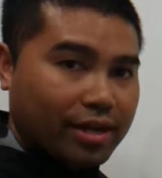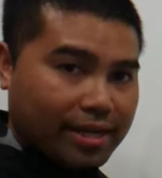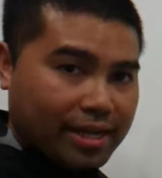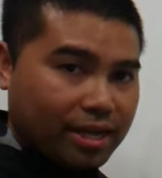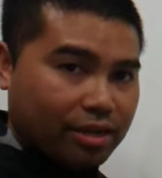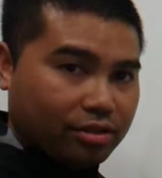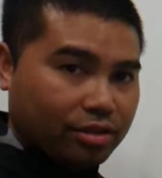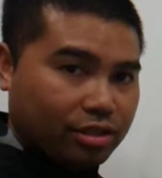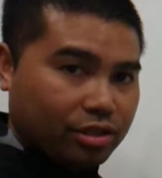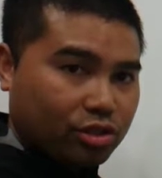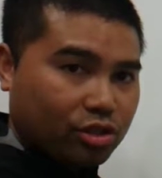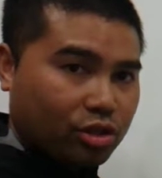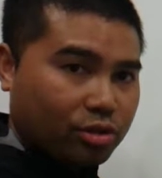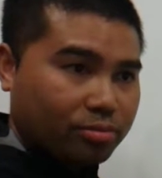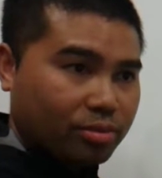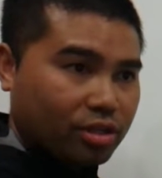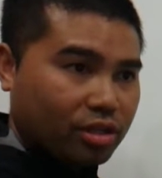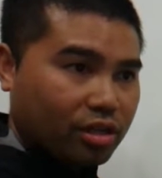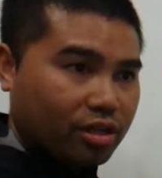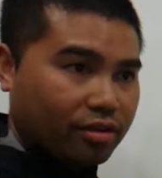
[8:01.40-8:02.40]
now in
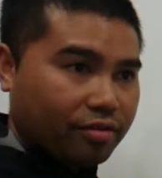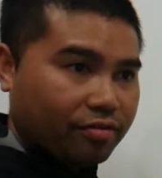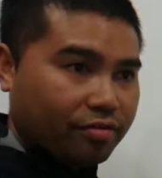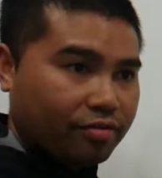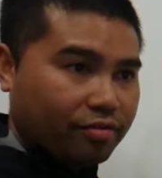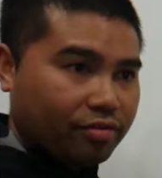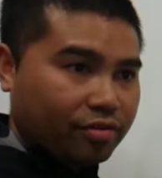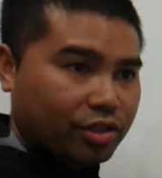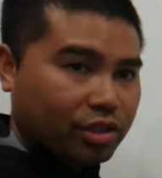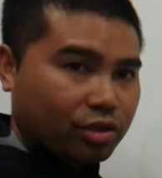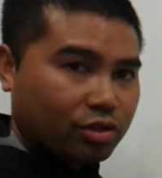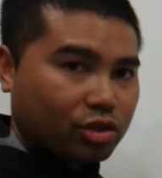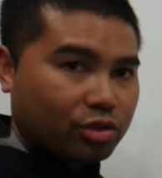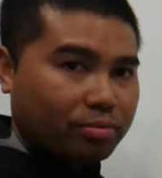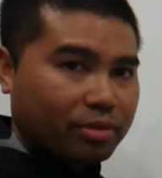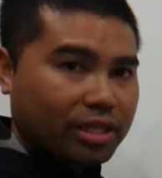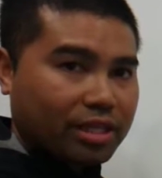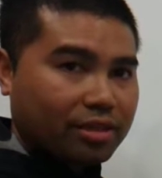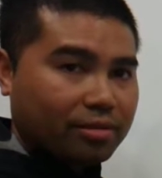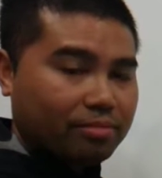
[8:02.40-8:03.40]
terms of social
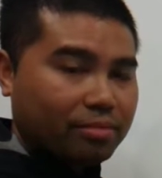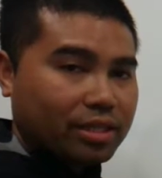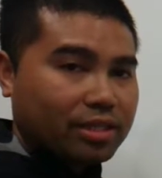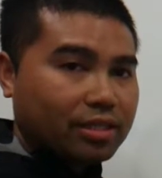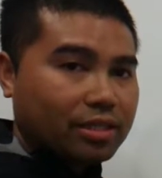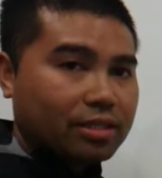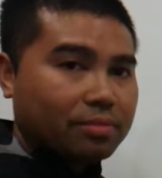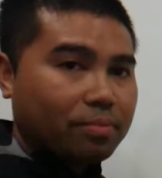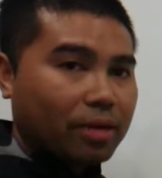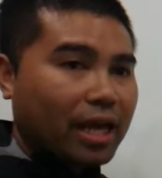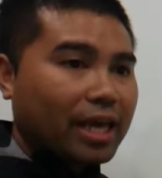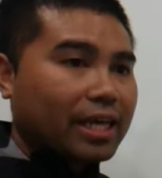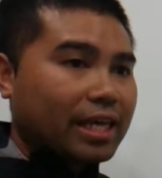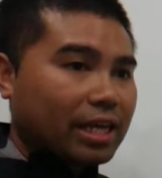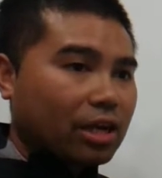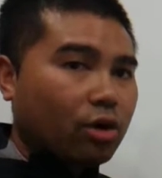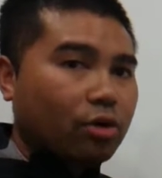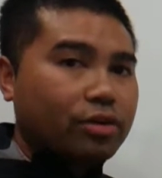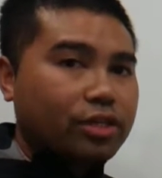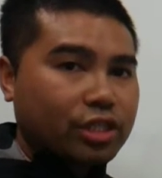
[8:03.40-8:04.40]
media and business, but I can
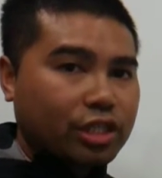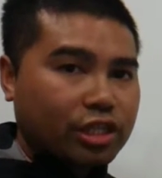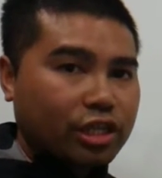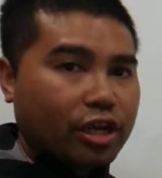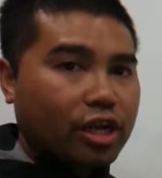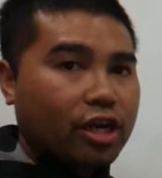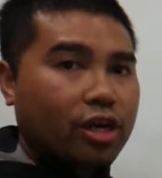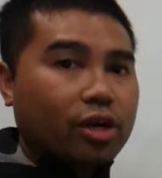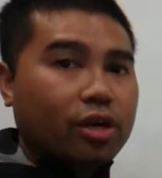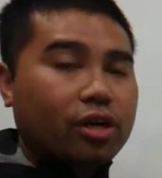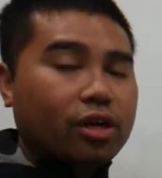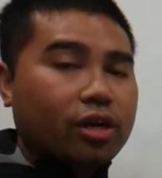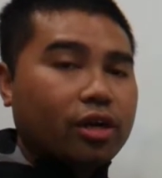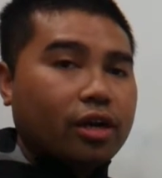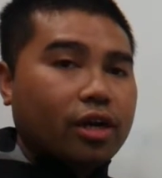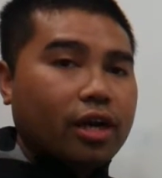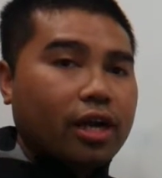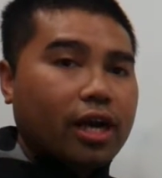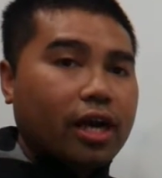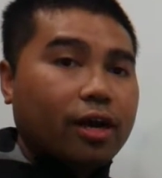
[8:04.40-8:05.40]
always share
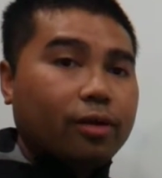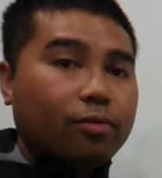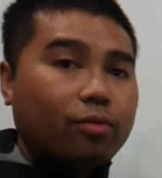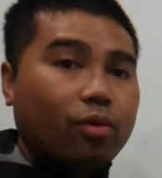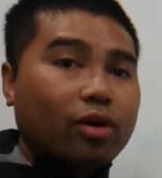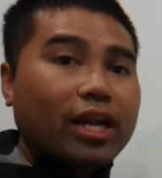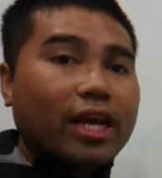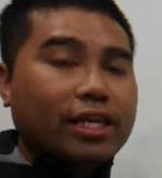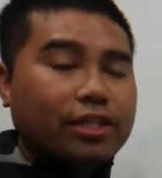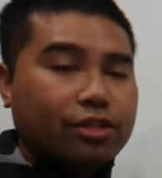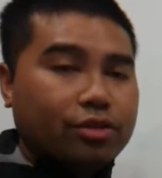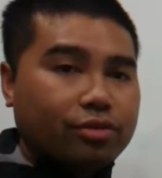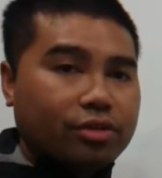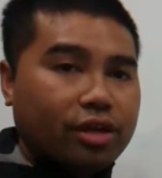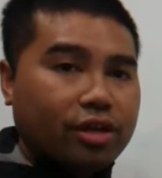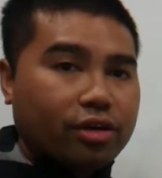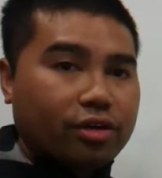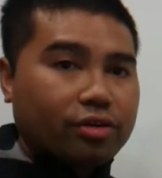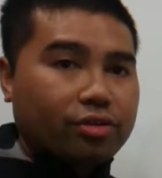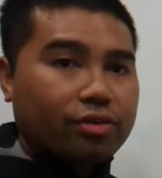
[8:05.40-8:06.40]
what I do
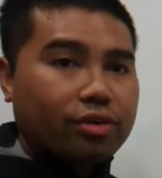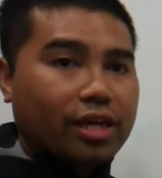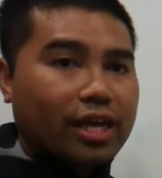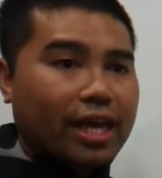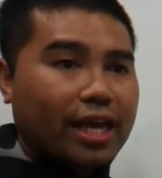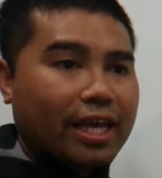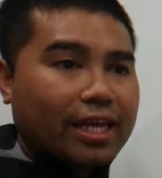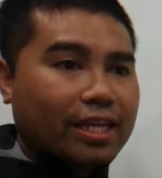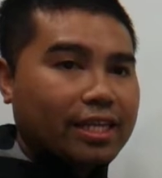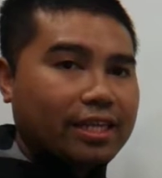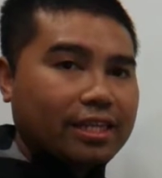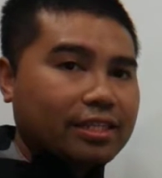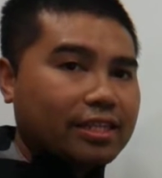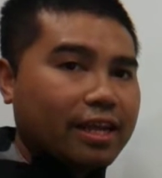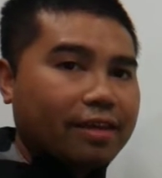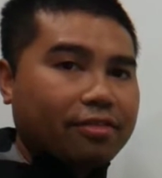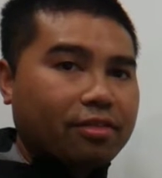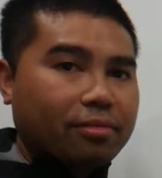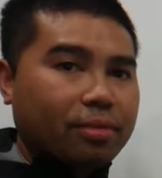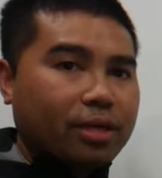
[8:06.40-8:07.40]
know. And it doesn't
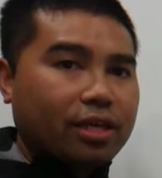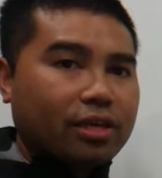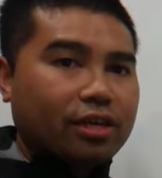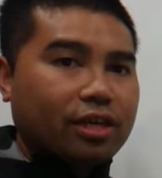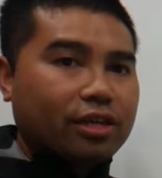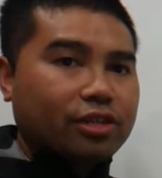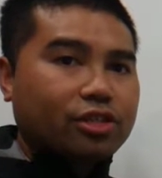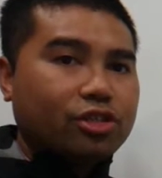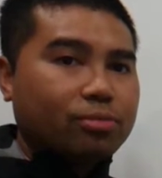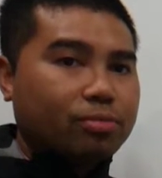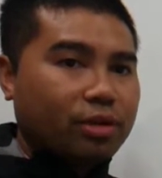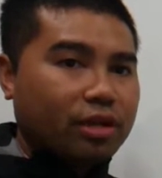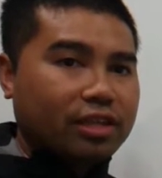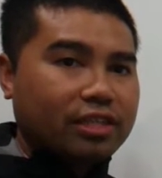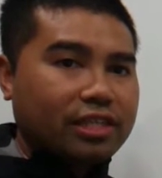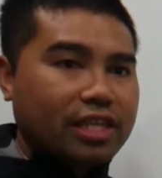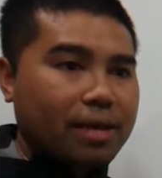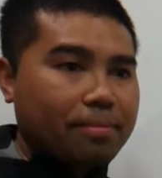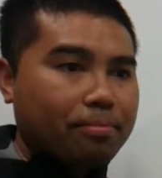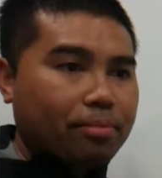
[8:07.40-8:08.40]
have to be a super
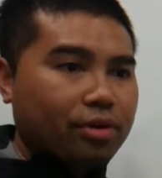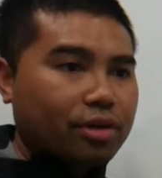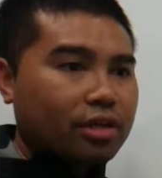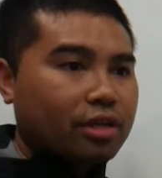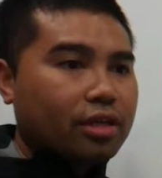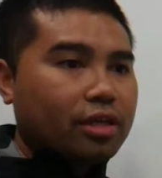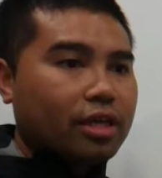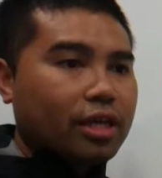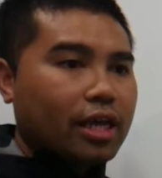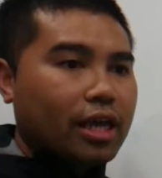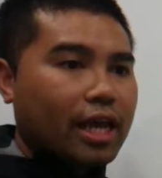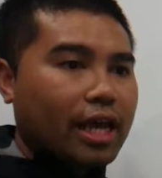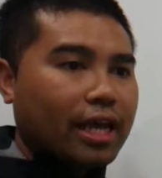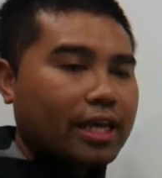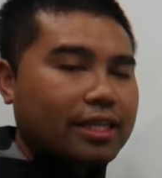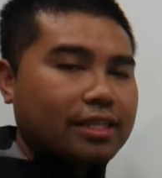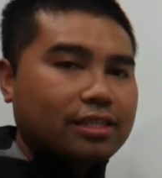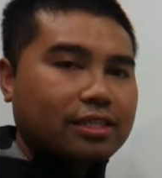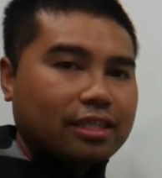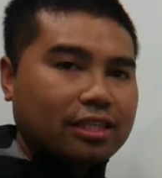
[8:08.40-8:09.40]
in-depth book,
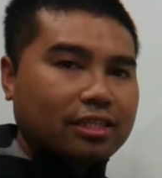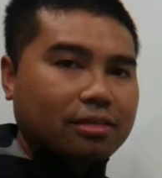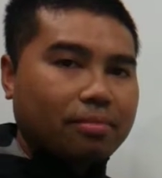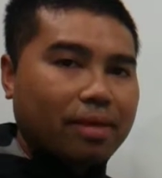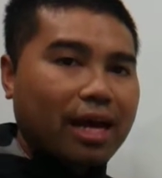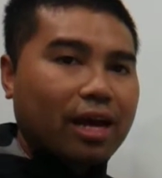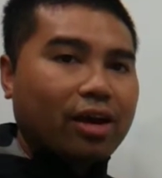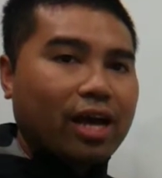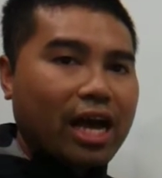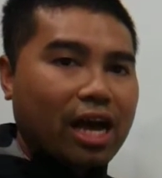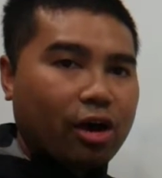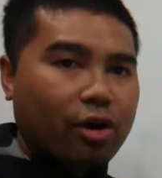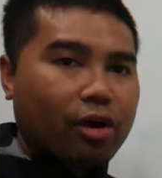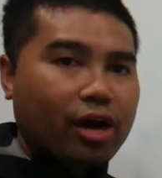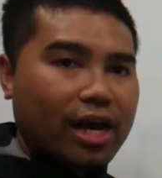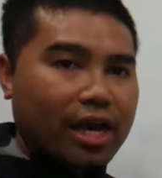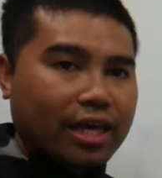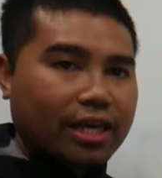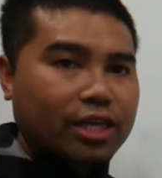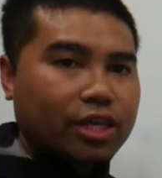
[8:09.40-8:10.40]
and it's just about how
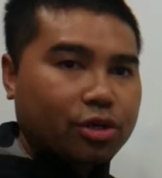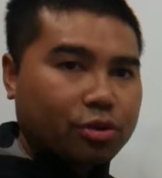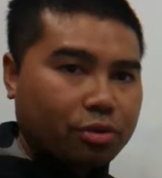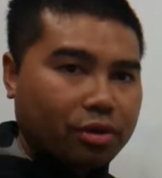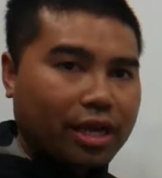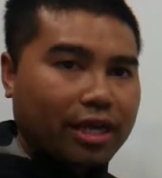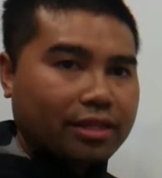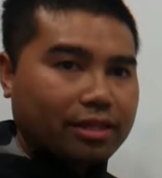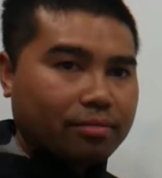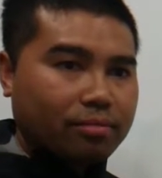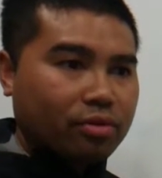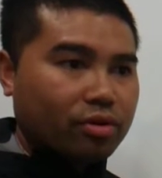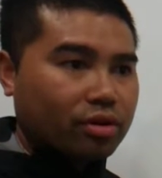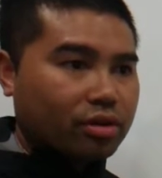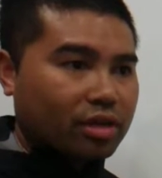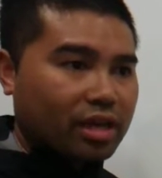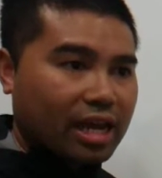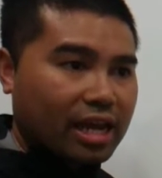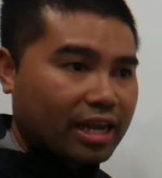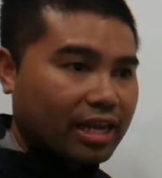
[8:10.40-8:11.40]
I create the
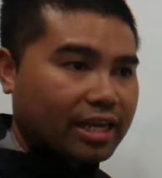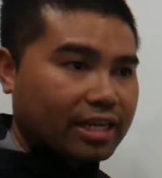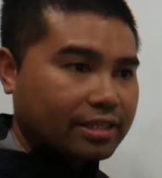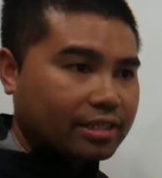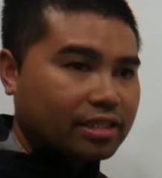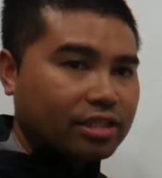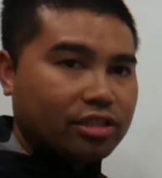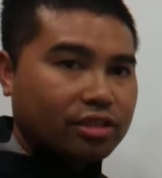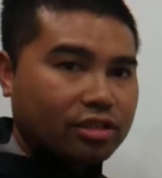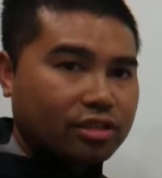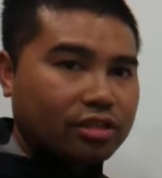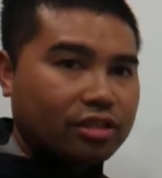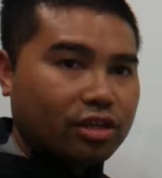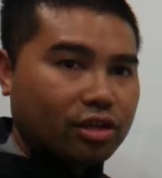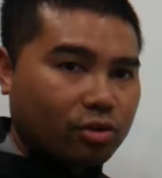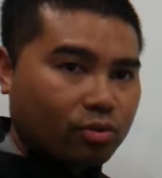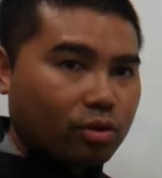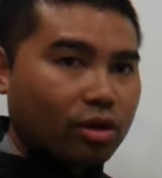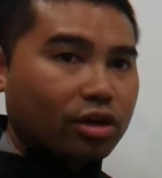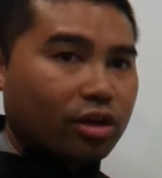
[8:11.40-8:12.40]
book. And I can still
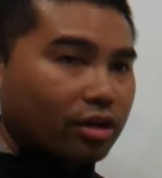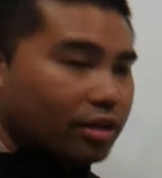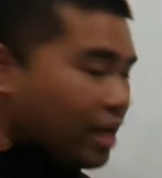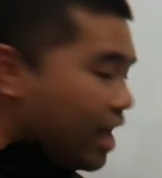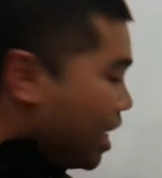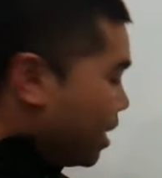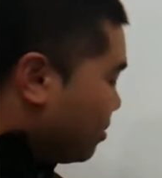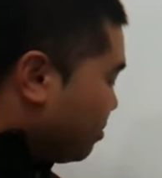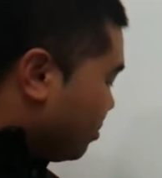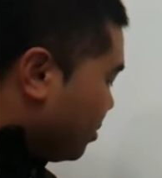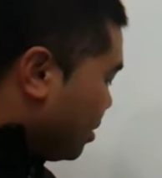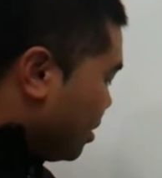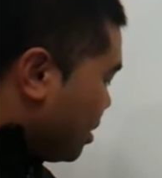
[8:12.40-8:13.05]
work on that.